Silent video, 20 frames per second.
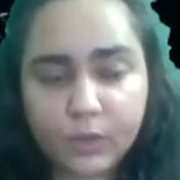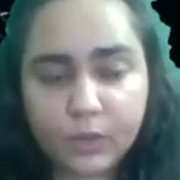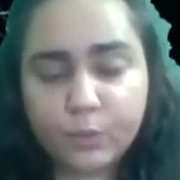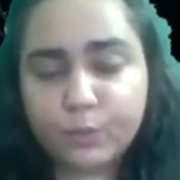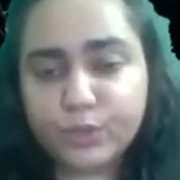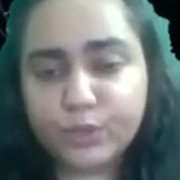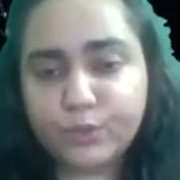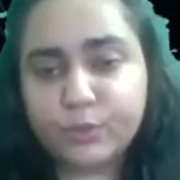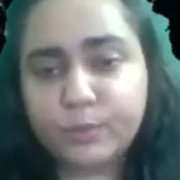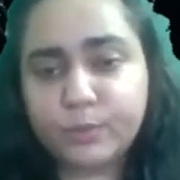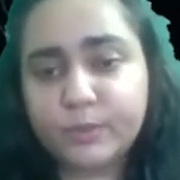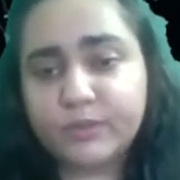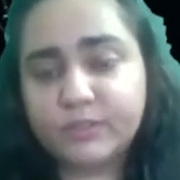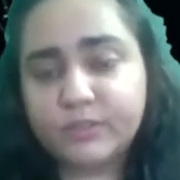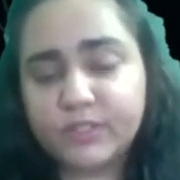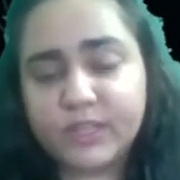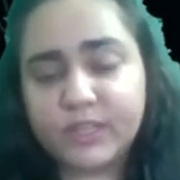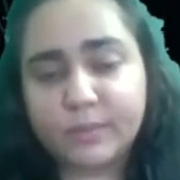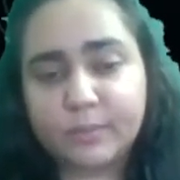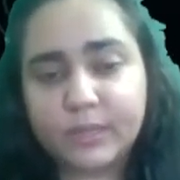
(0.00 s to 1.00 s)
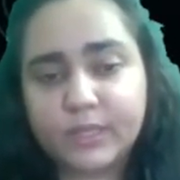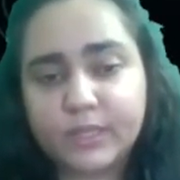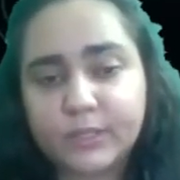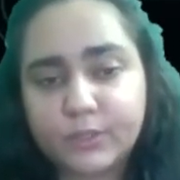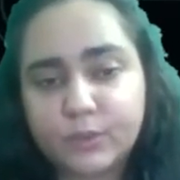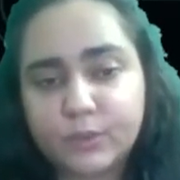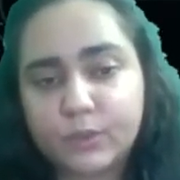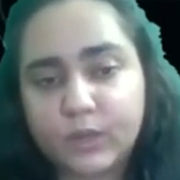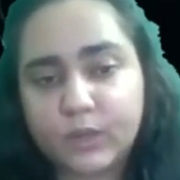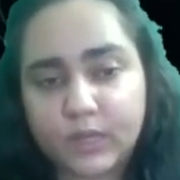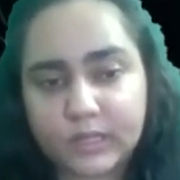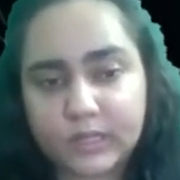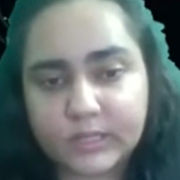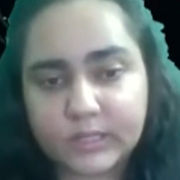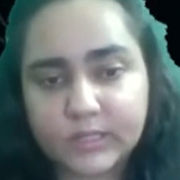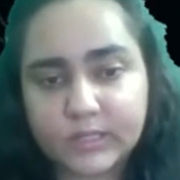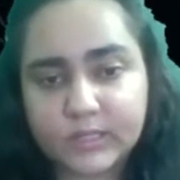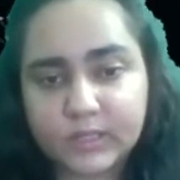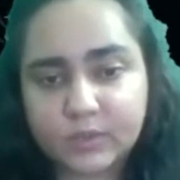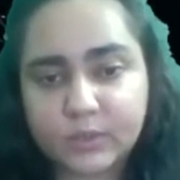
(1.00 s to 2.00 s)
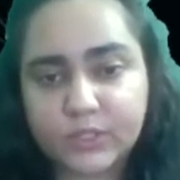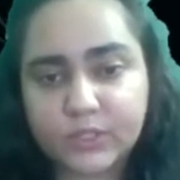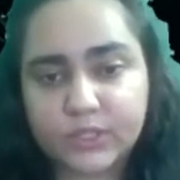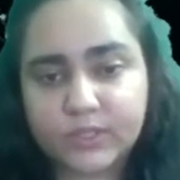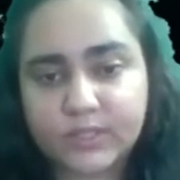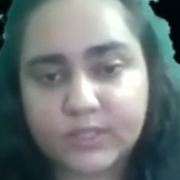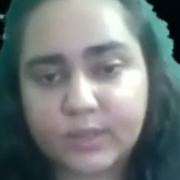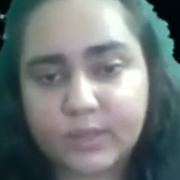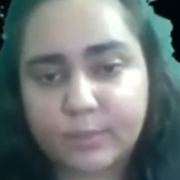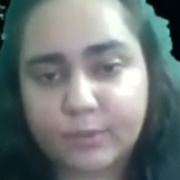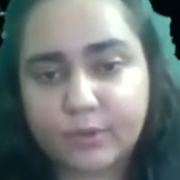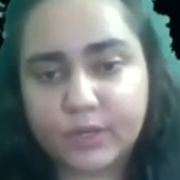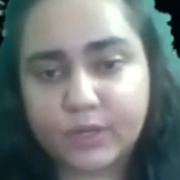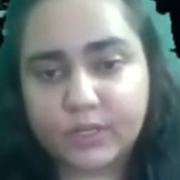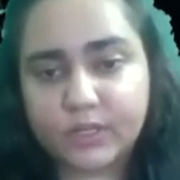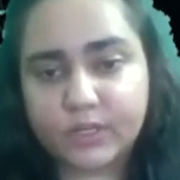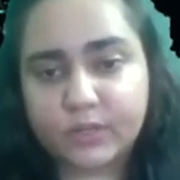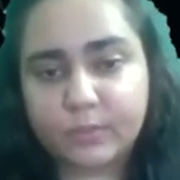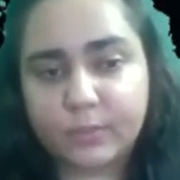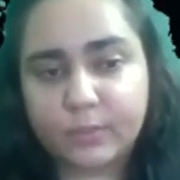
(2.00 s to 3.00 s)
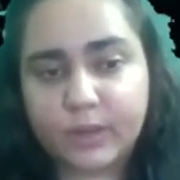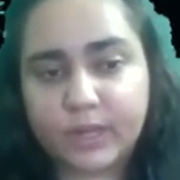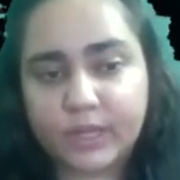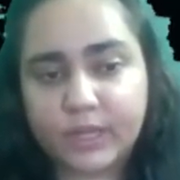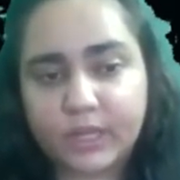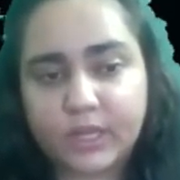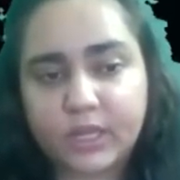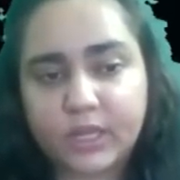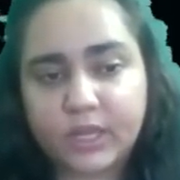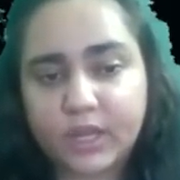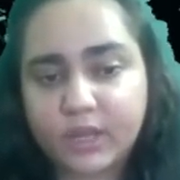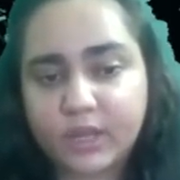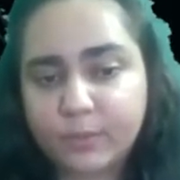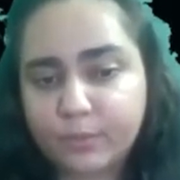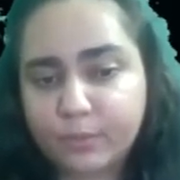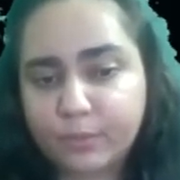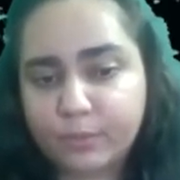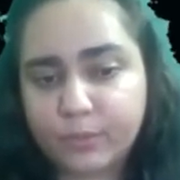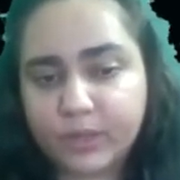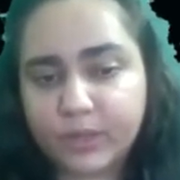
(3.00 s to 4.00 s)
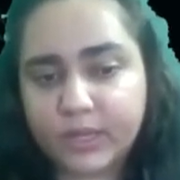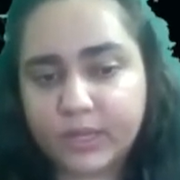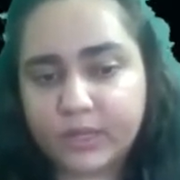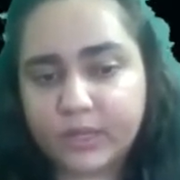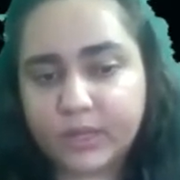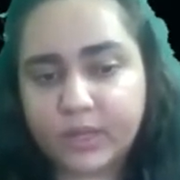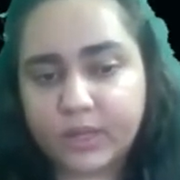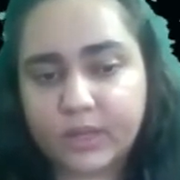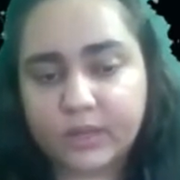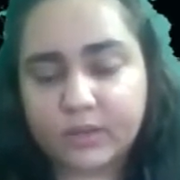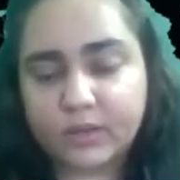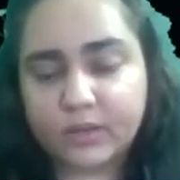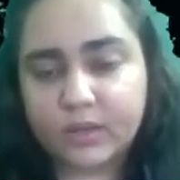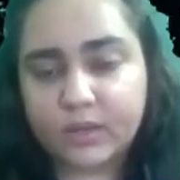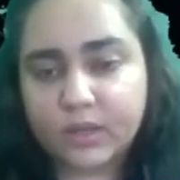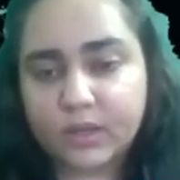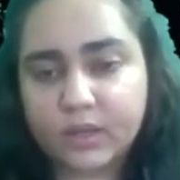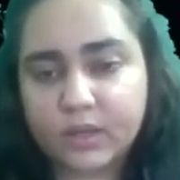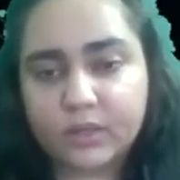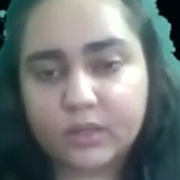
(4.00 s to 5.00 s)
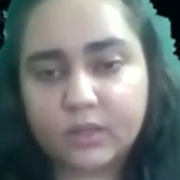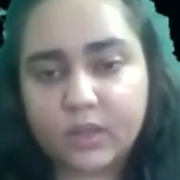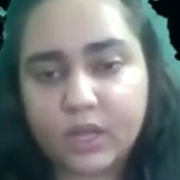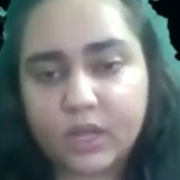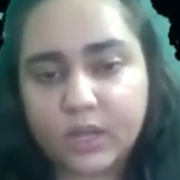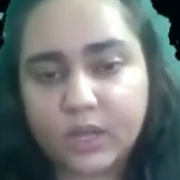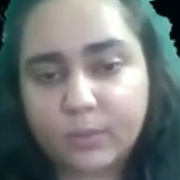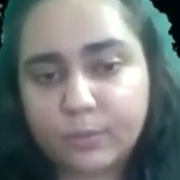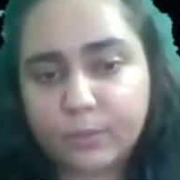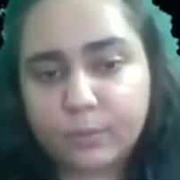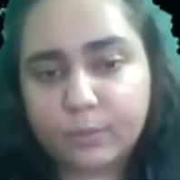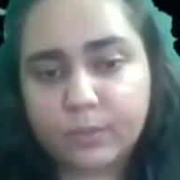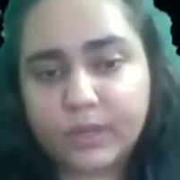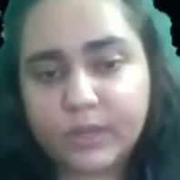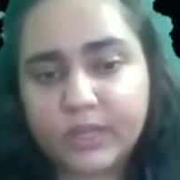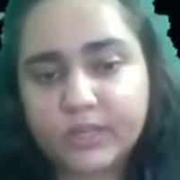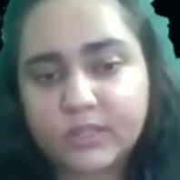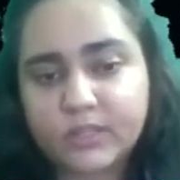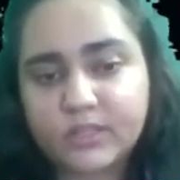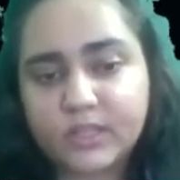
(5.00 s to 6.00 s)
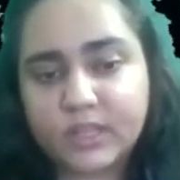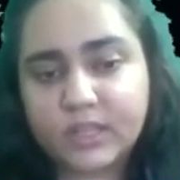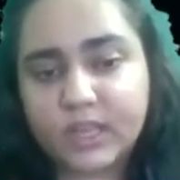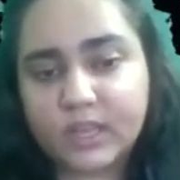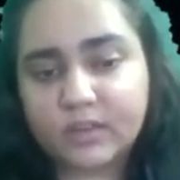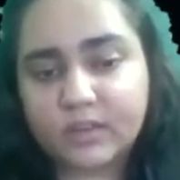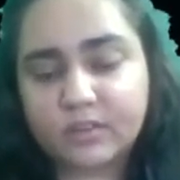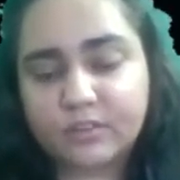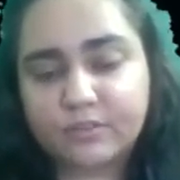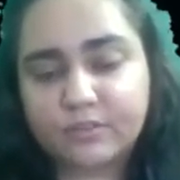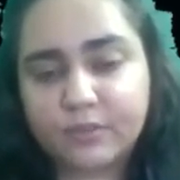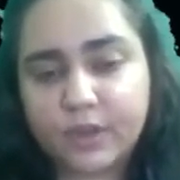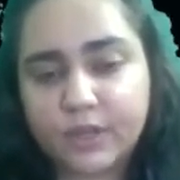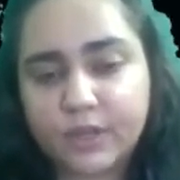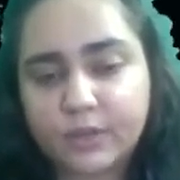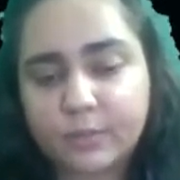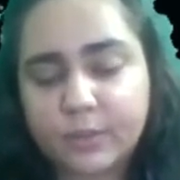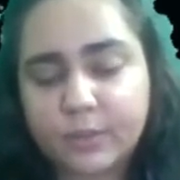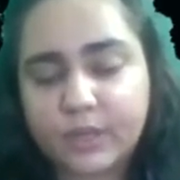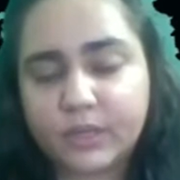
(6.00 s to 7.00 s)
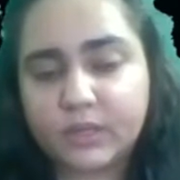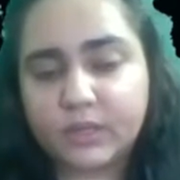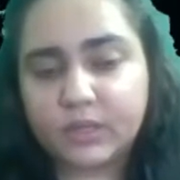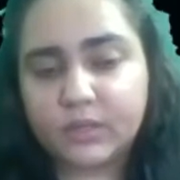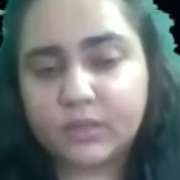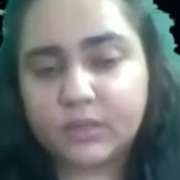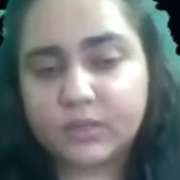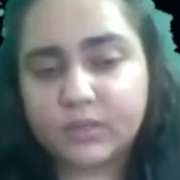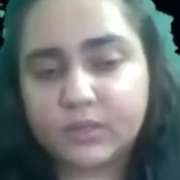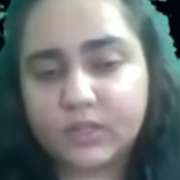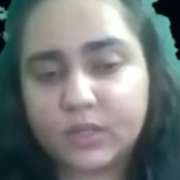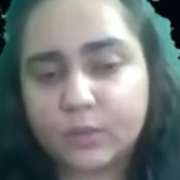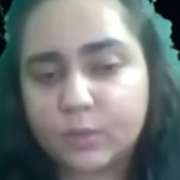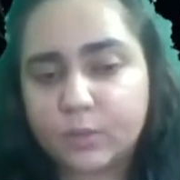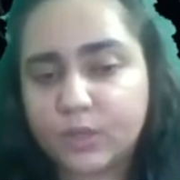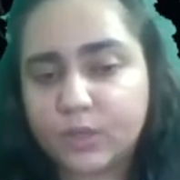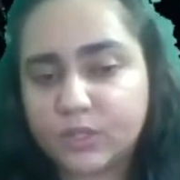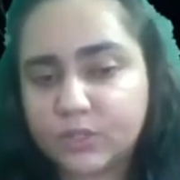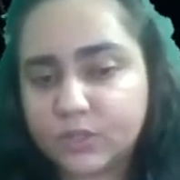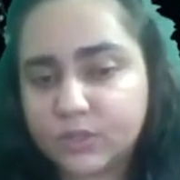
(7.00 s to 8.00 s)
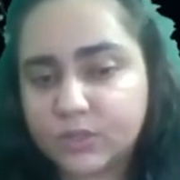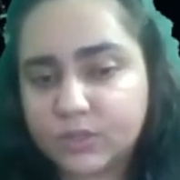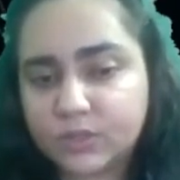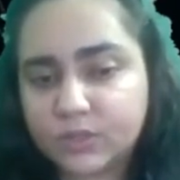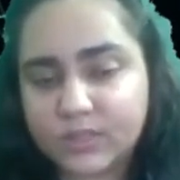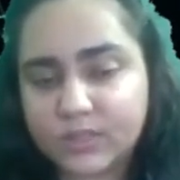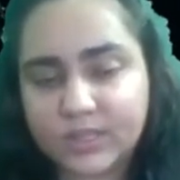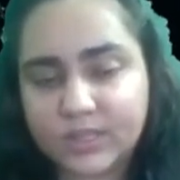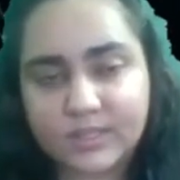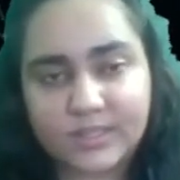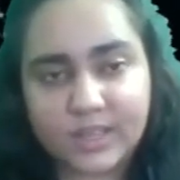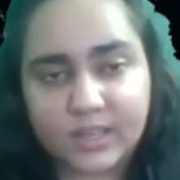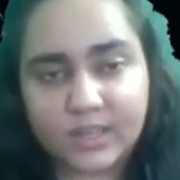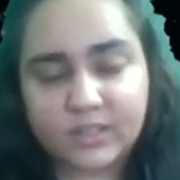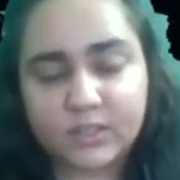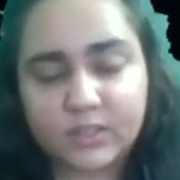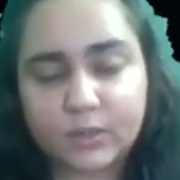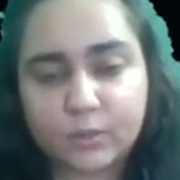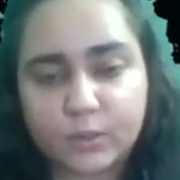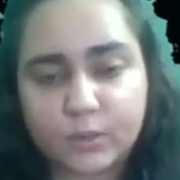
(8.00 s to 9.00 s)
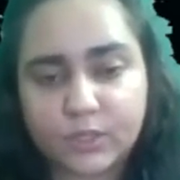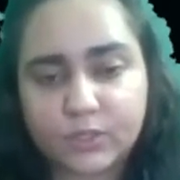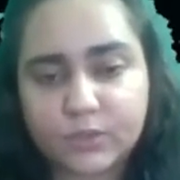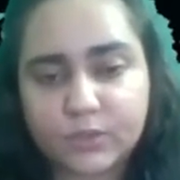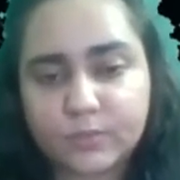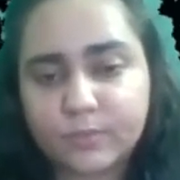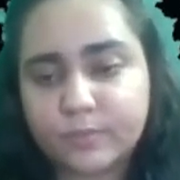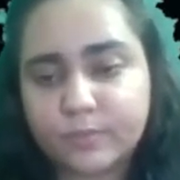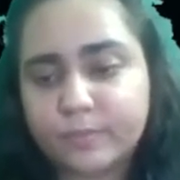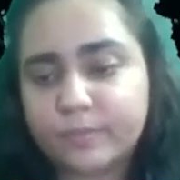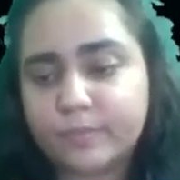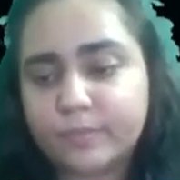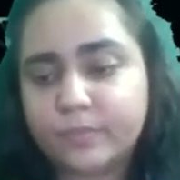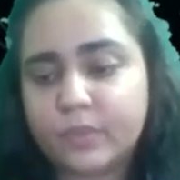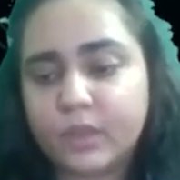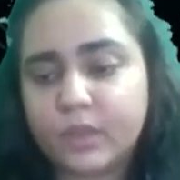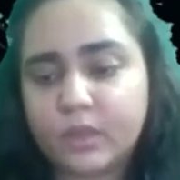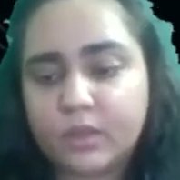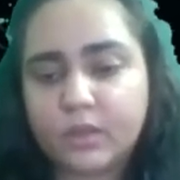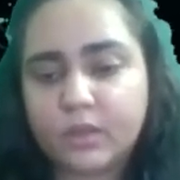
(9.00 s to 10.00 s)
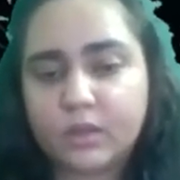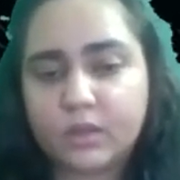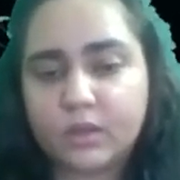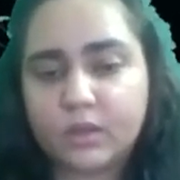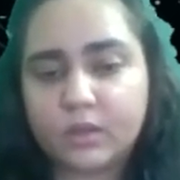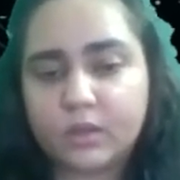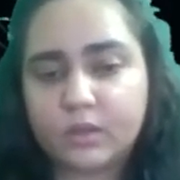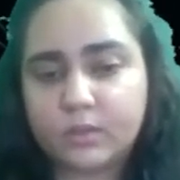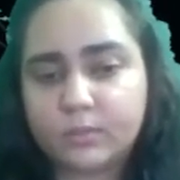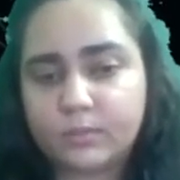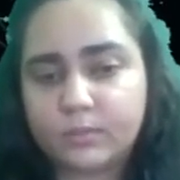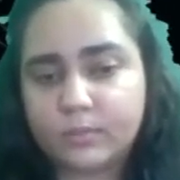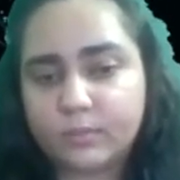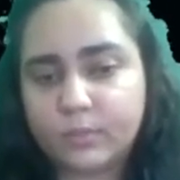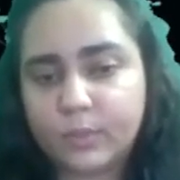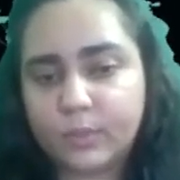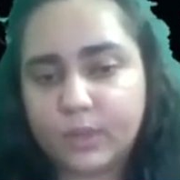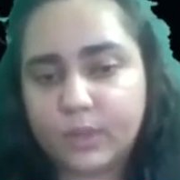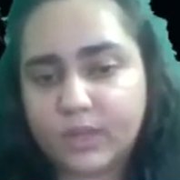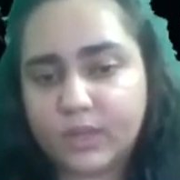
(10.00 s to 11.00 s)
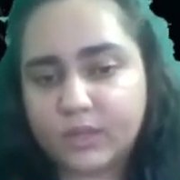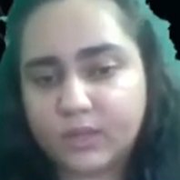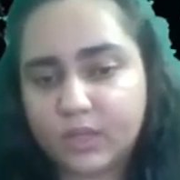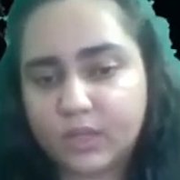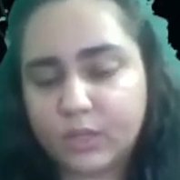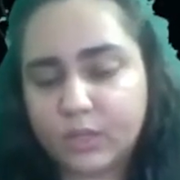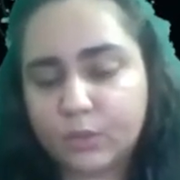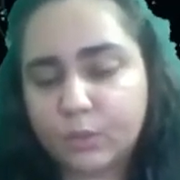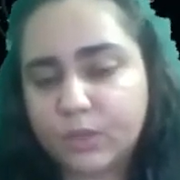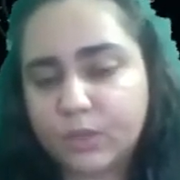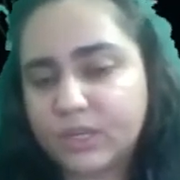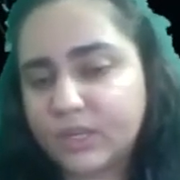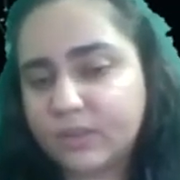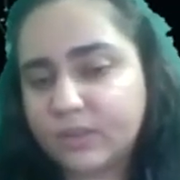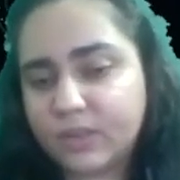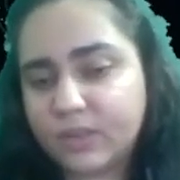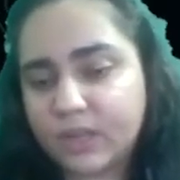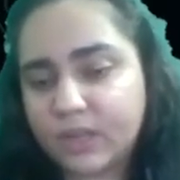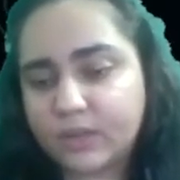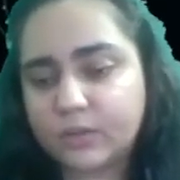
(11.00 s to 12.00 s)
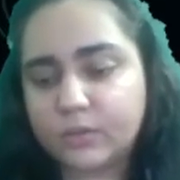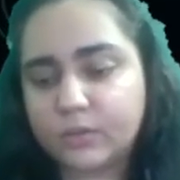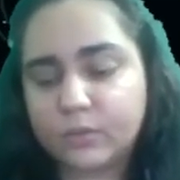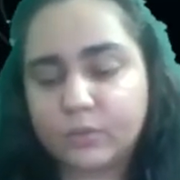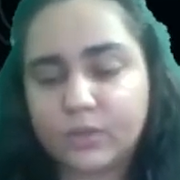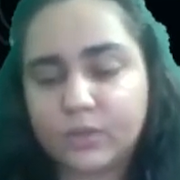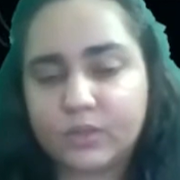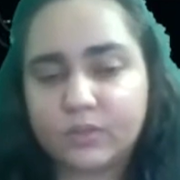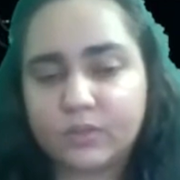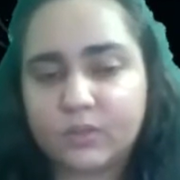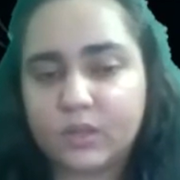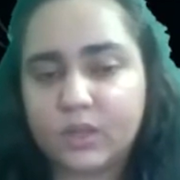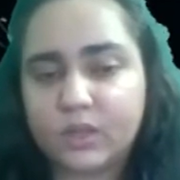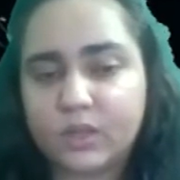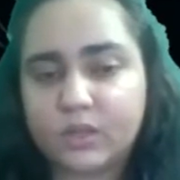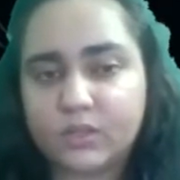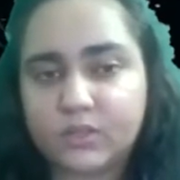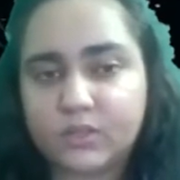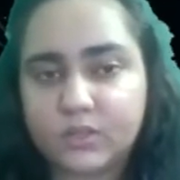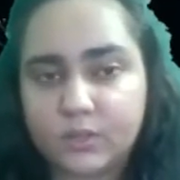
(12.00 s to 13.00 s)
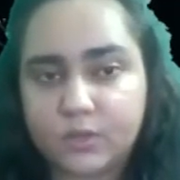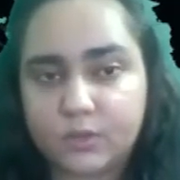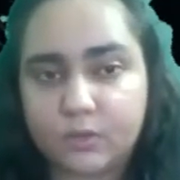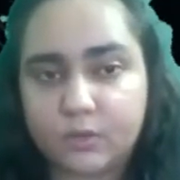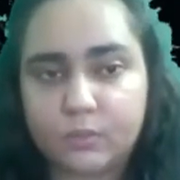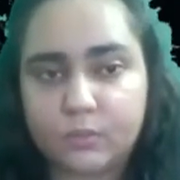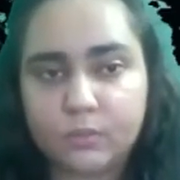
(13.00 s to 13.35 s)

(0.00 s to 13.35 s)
which would be resembling two classes, which are separated by a hyperplane. And the hyperplane is again defined by this equation, this exact equation, and equating that with zero.